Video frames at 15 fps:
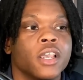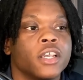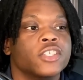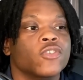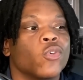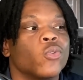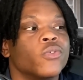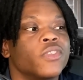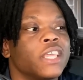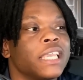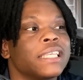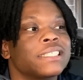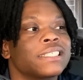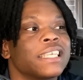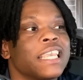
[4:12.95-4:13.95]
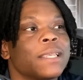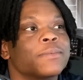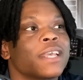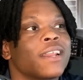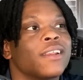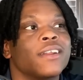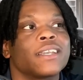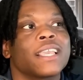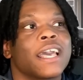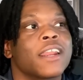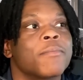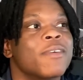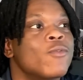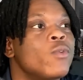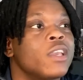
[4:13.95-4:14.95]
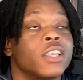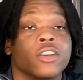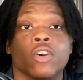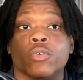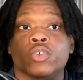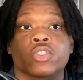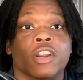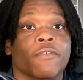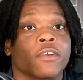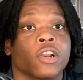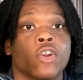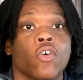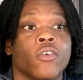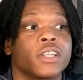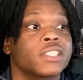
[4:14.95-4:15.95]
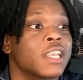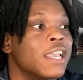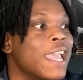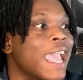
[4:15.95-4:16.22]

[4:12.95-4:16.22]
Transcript: So these teams, I look at them, and we could go with Trevor Lawrence,